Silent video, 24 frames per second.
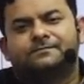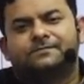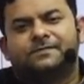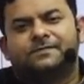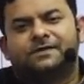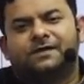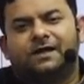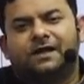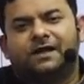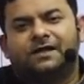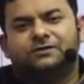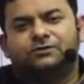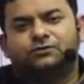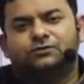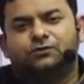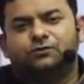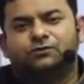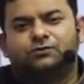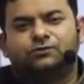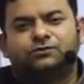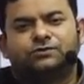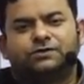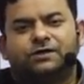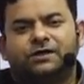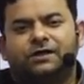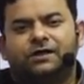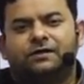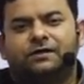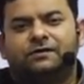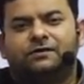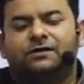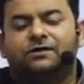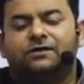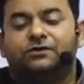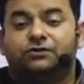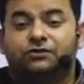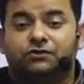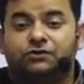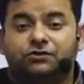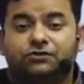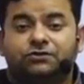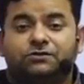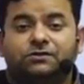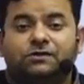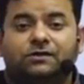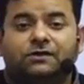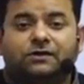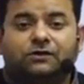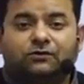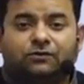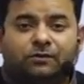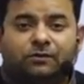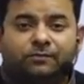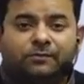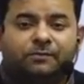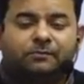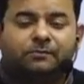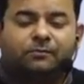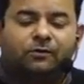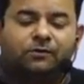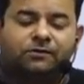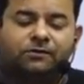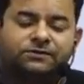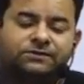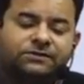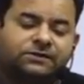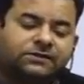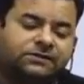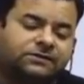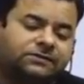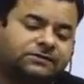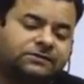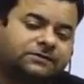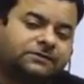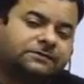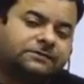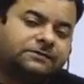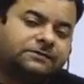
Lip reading: and so to say in the international economic policies,